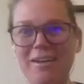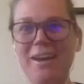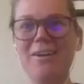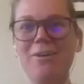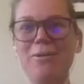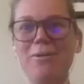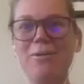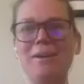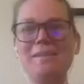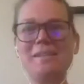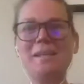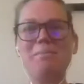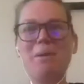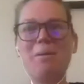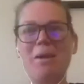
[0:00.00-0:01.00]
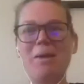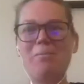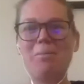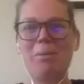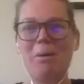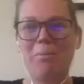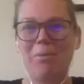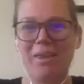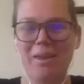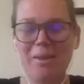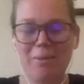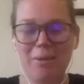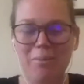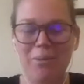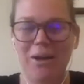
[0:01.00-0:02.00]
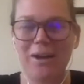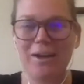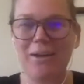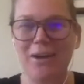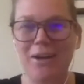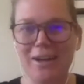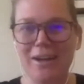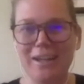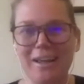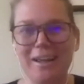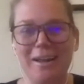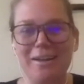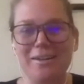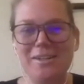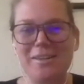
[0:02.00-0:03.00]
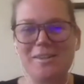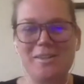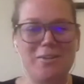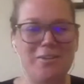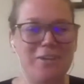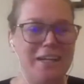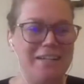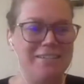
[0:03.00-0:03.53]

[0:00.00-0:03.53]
quite see my baby bump there, but I'm hiding it under the screen.